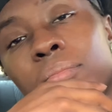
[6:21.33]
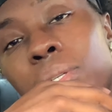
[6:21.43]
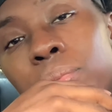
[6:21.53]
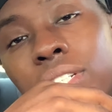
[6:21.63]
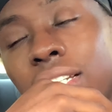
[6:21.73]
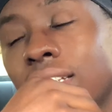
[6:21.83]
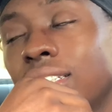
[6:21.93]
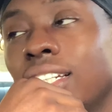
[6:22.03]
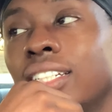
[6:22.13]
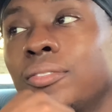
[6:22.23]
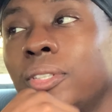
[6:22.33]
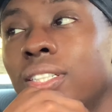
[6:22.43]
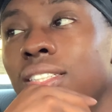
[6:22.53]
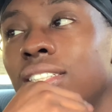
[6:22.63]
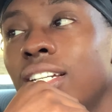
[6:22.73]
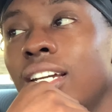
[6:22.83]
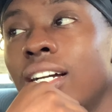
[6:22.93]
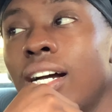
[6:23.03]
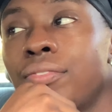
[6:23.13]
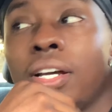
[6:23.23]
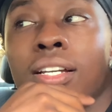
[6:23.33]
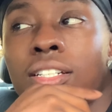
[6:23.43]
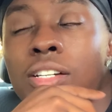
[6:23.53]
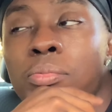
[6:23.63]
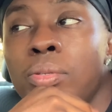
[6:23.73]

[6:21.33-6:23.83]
People look at that, man. I've had a couple